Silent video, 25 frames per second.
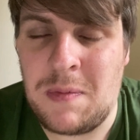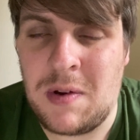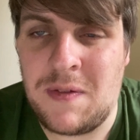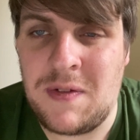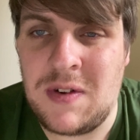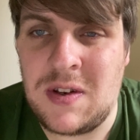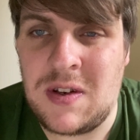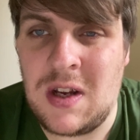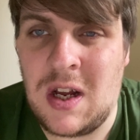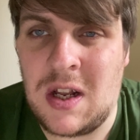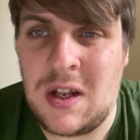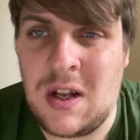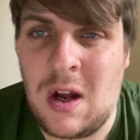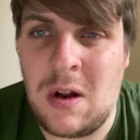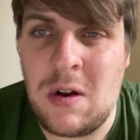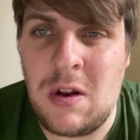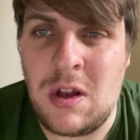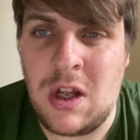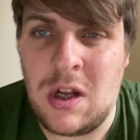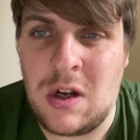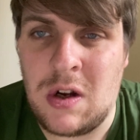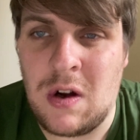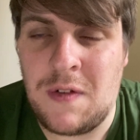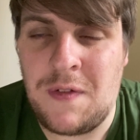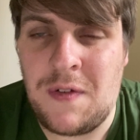Obviously, I know that
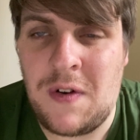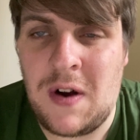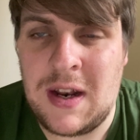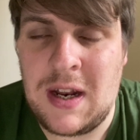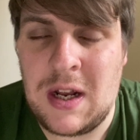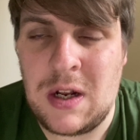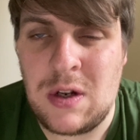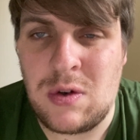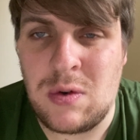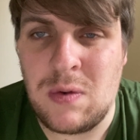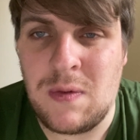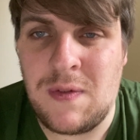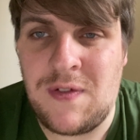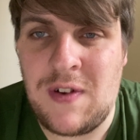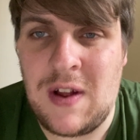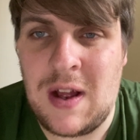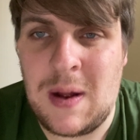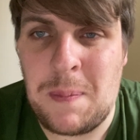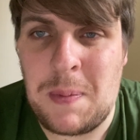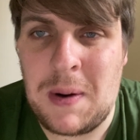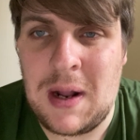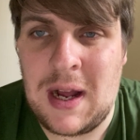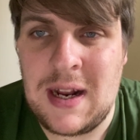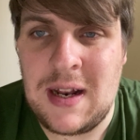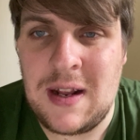you've got financial fair
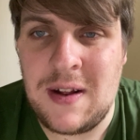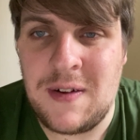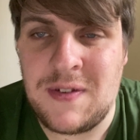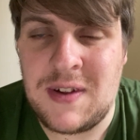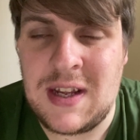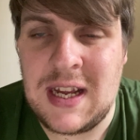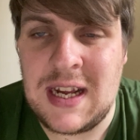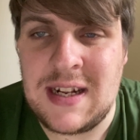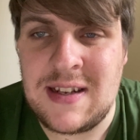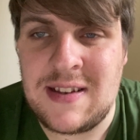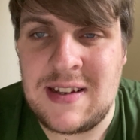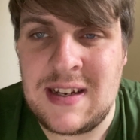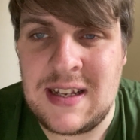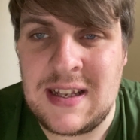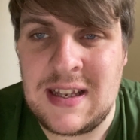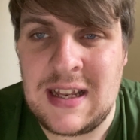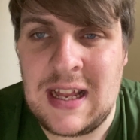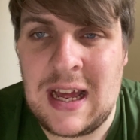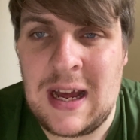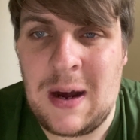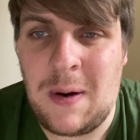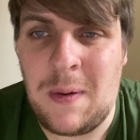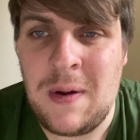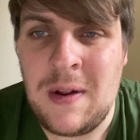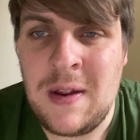play that have kicked in
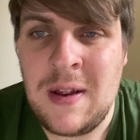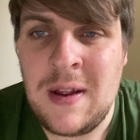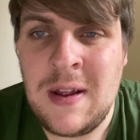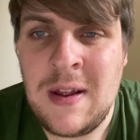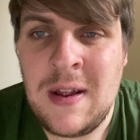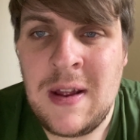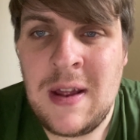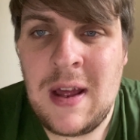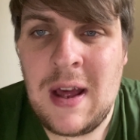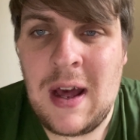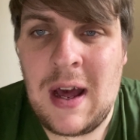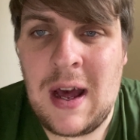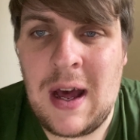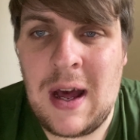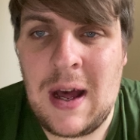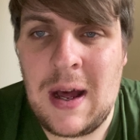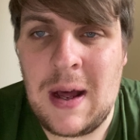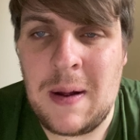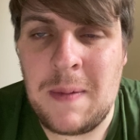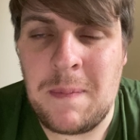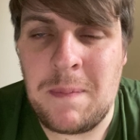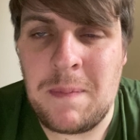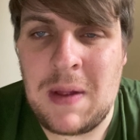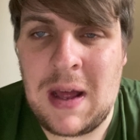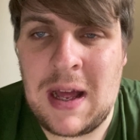now,
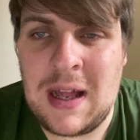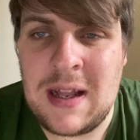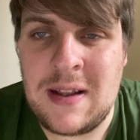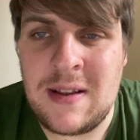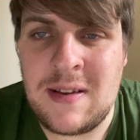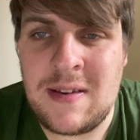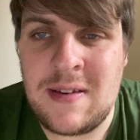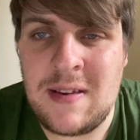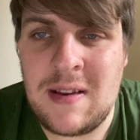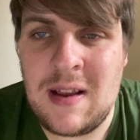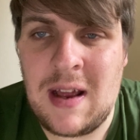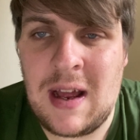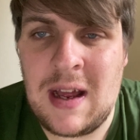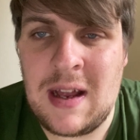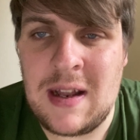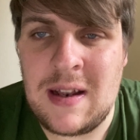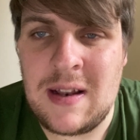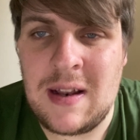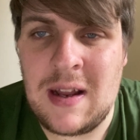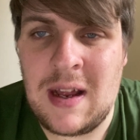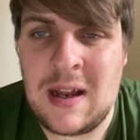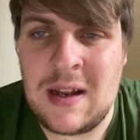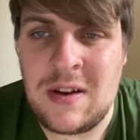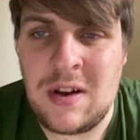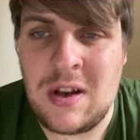and
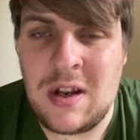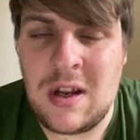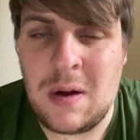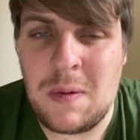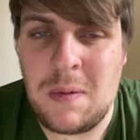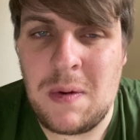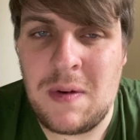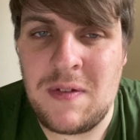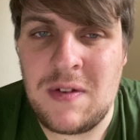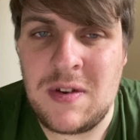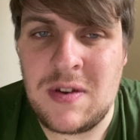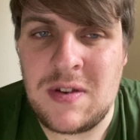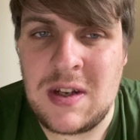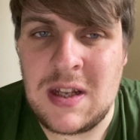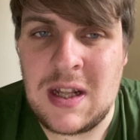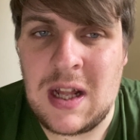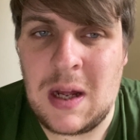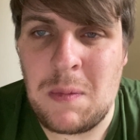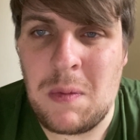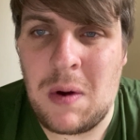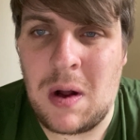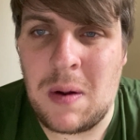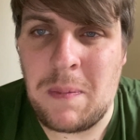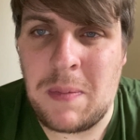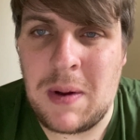obviously they
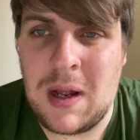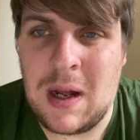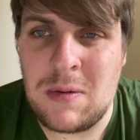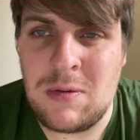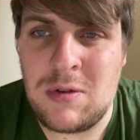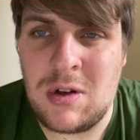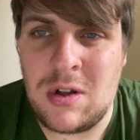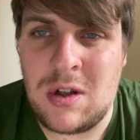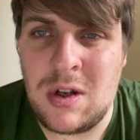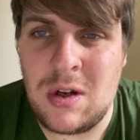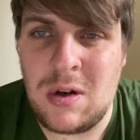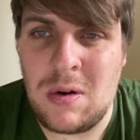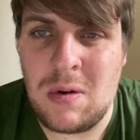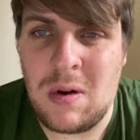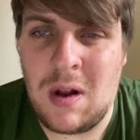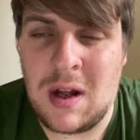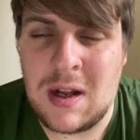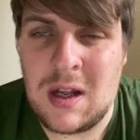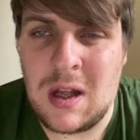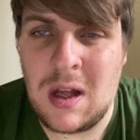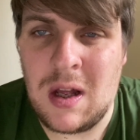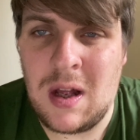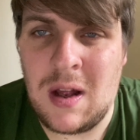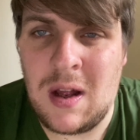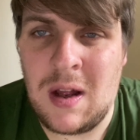won't be able to do
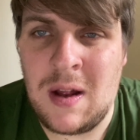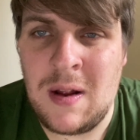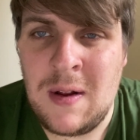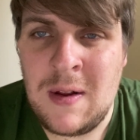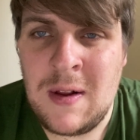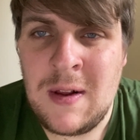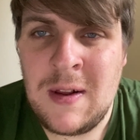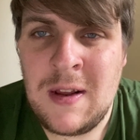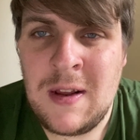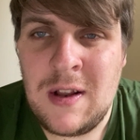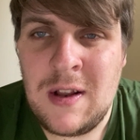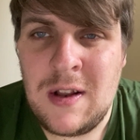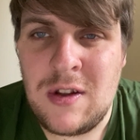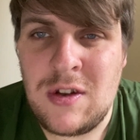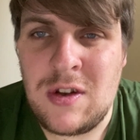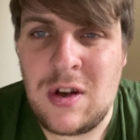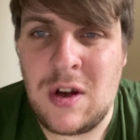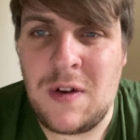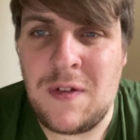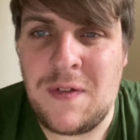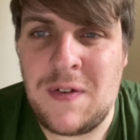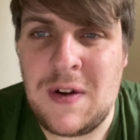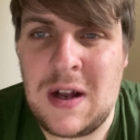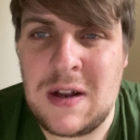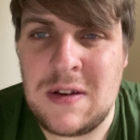like a
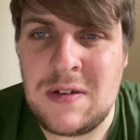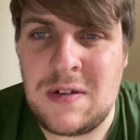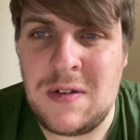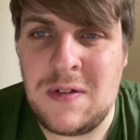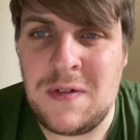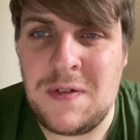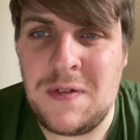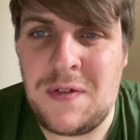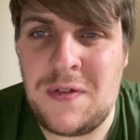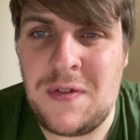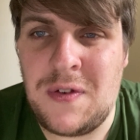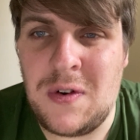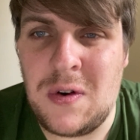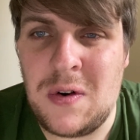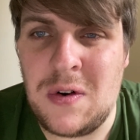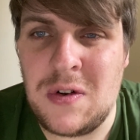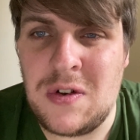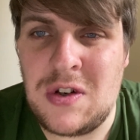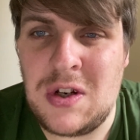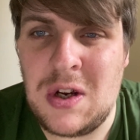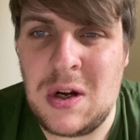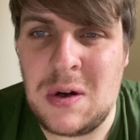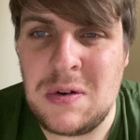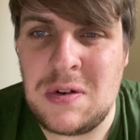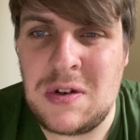2004
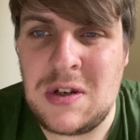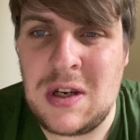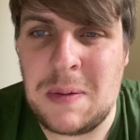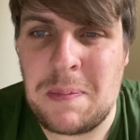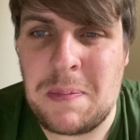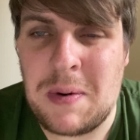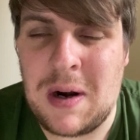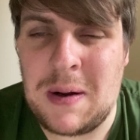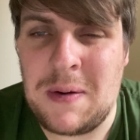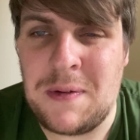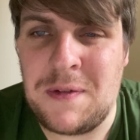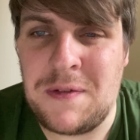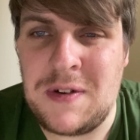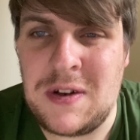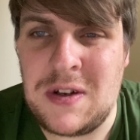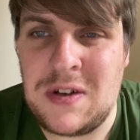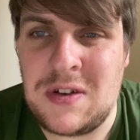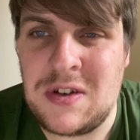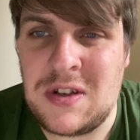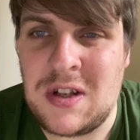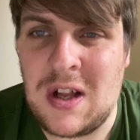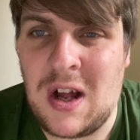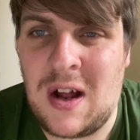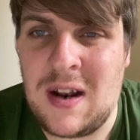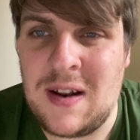Chelsea Abramovich
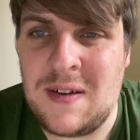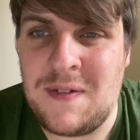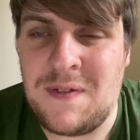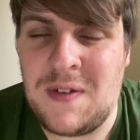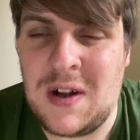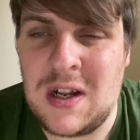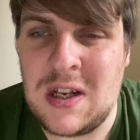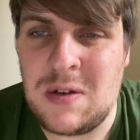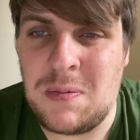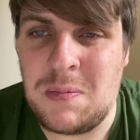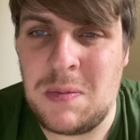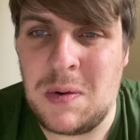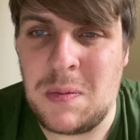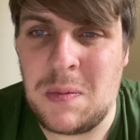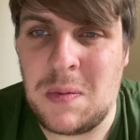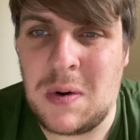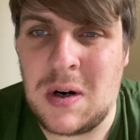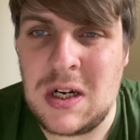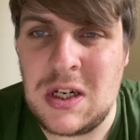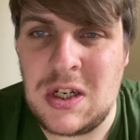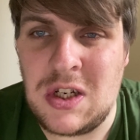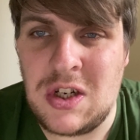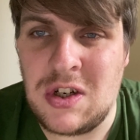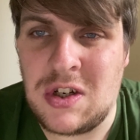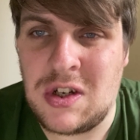style investment where
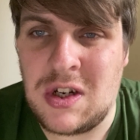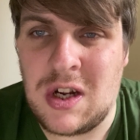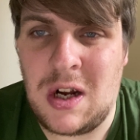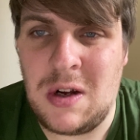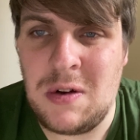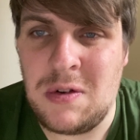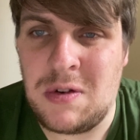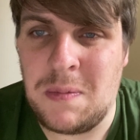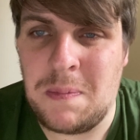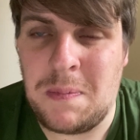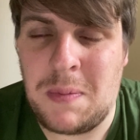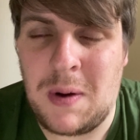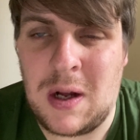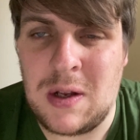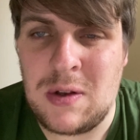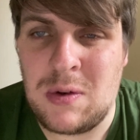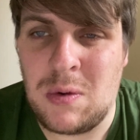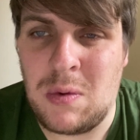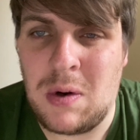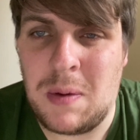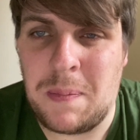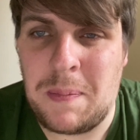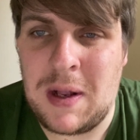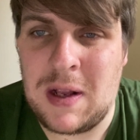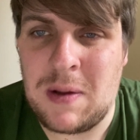he just goes and buys
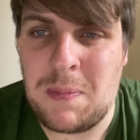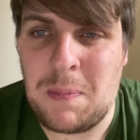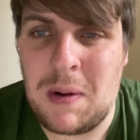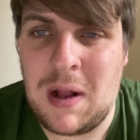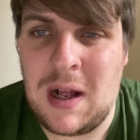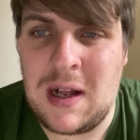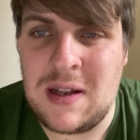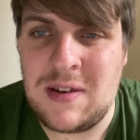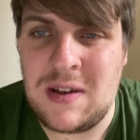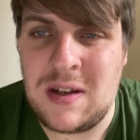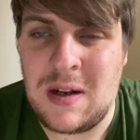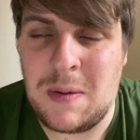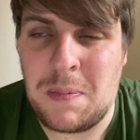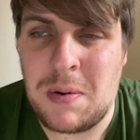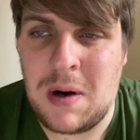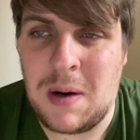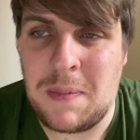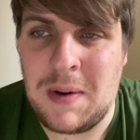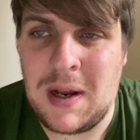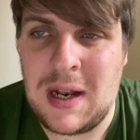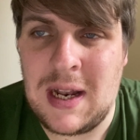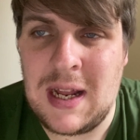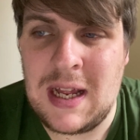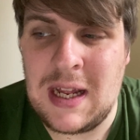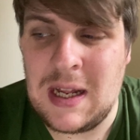all the best players in the
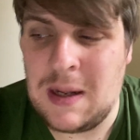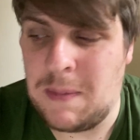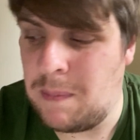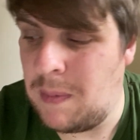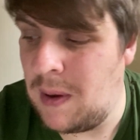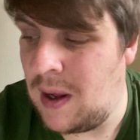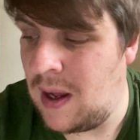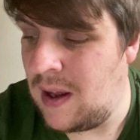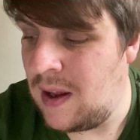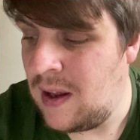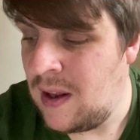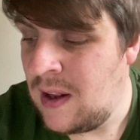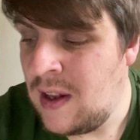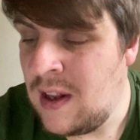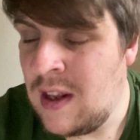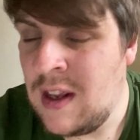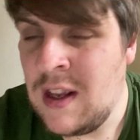Premier League, but